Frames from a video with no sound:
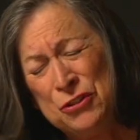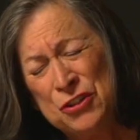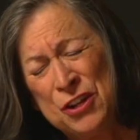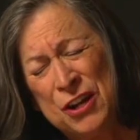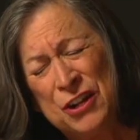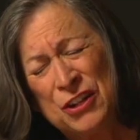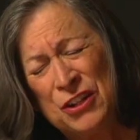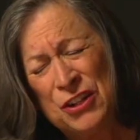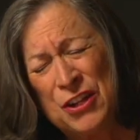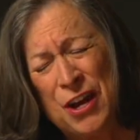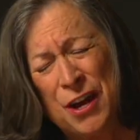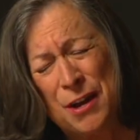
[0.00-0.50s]

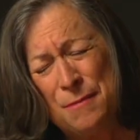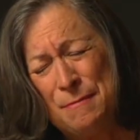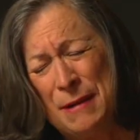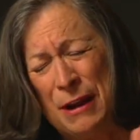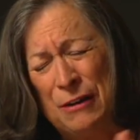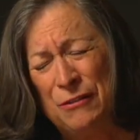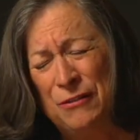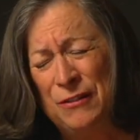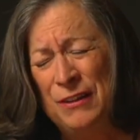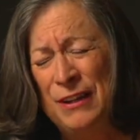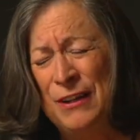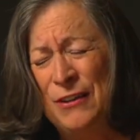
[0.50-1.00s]
talk a lot
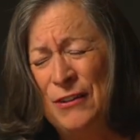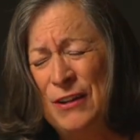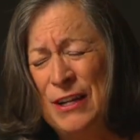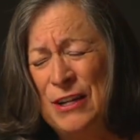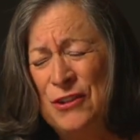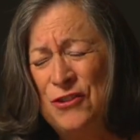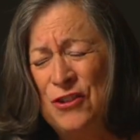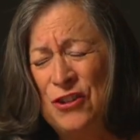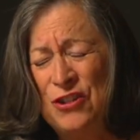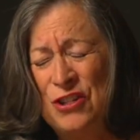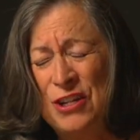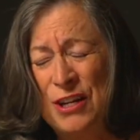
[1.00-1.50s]
about, you know,
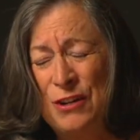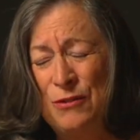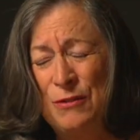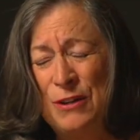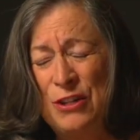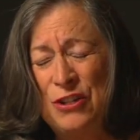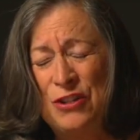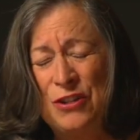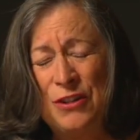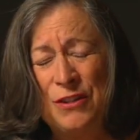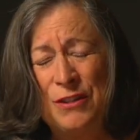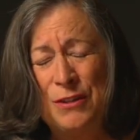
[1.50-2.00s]

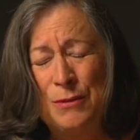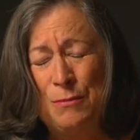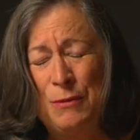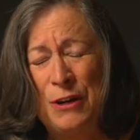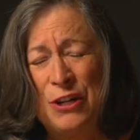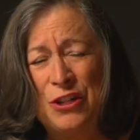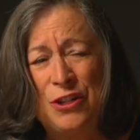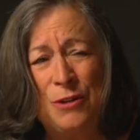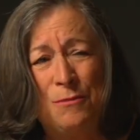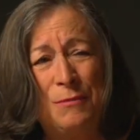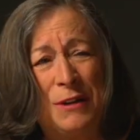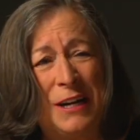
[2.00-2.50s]
intergenerational
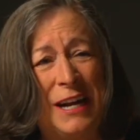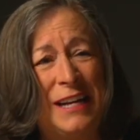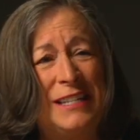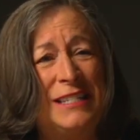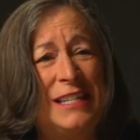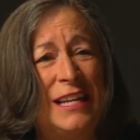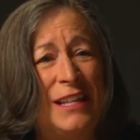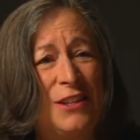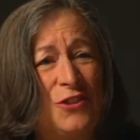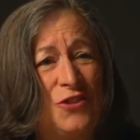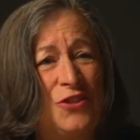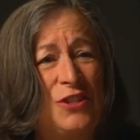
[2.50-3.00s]
depression, but I
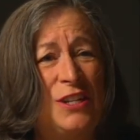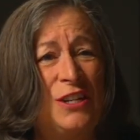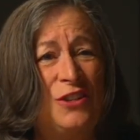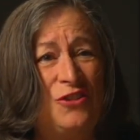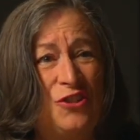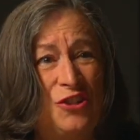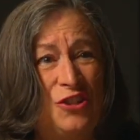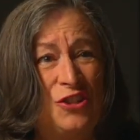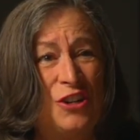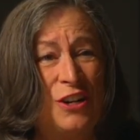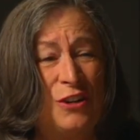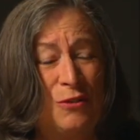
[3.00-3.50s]
say there's
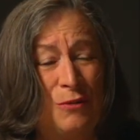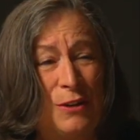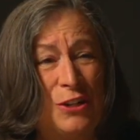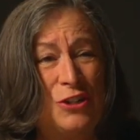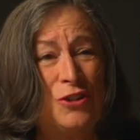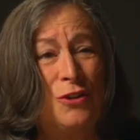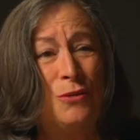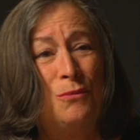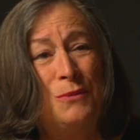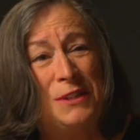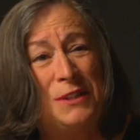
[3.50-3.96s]
intergenerational